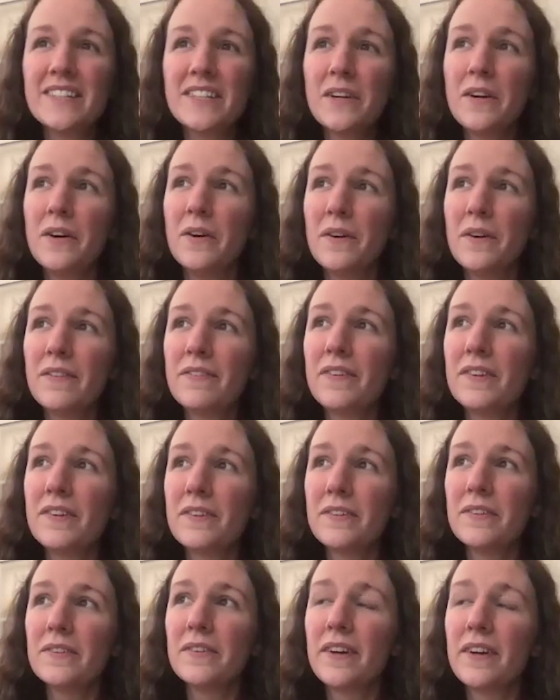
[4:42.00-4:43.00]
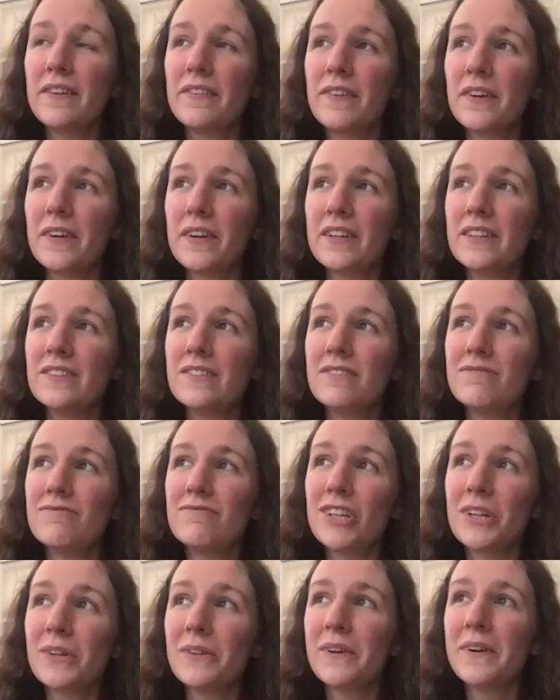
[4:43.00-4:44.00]
you know, if you can
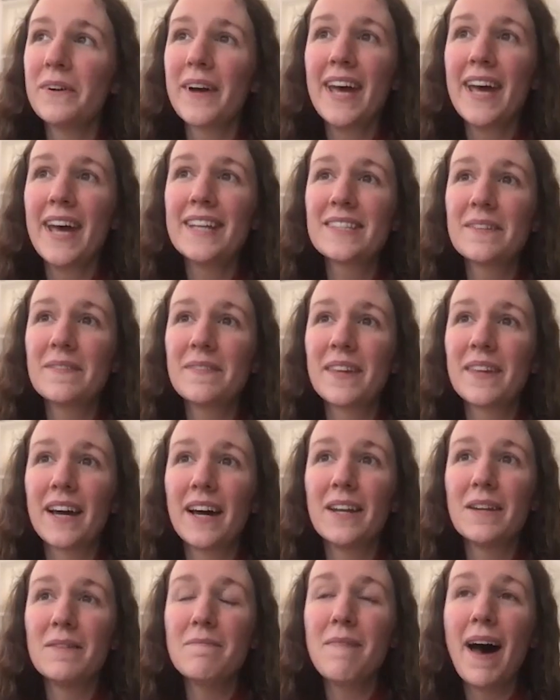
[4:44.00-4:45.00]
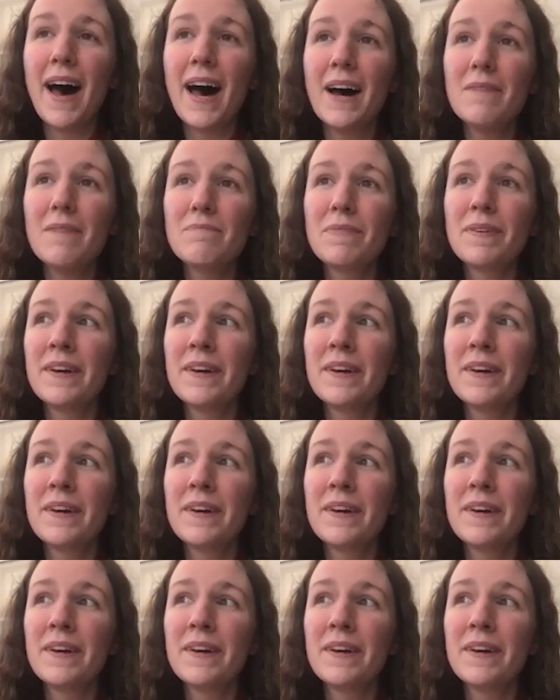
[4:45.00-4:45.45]
geolocate something on a map,